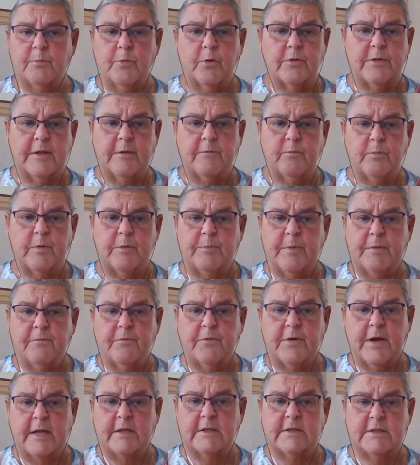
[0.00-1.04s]
but we've been
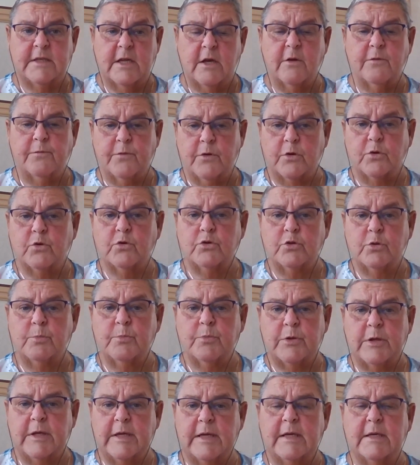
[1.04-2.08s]
friends now for a good
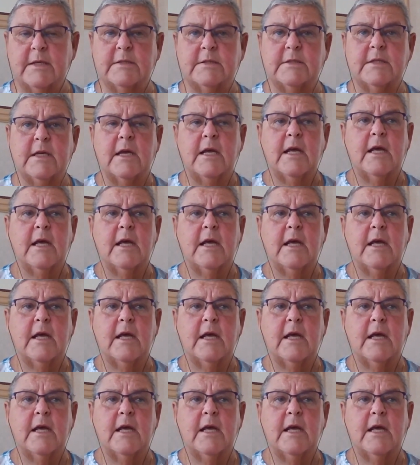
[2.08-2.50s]
number of years.